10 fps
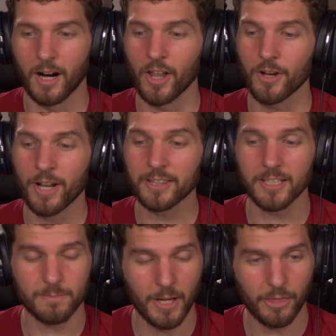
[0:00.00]
Although not
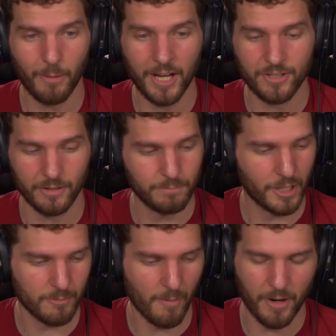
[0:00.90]
this month, mind you,
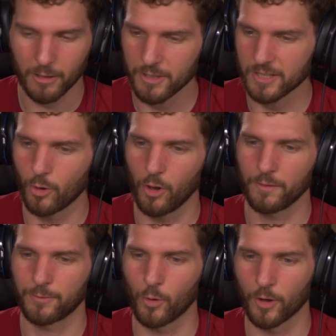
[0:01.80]
because my Better Quest goal
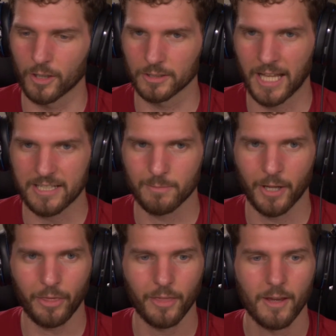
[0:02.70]
for last
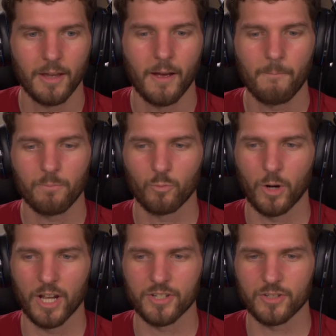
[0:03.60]
month
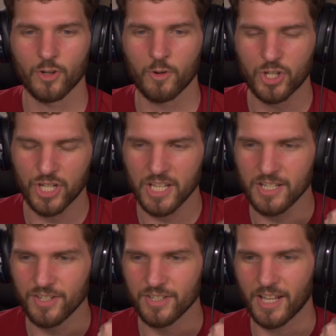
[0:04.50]
was no
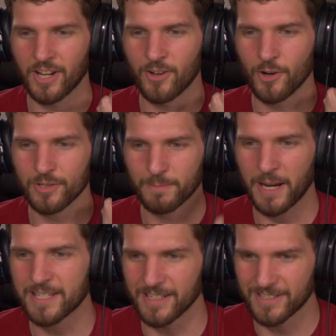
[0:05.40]
cheese and no
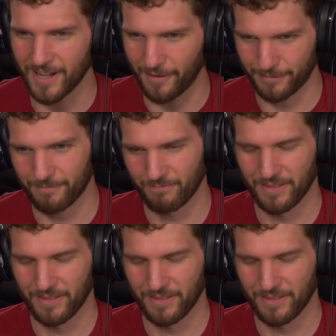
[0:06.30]
spicy stuff,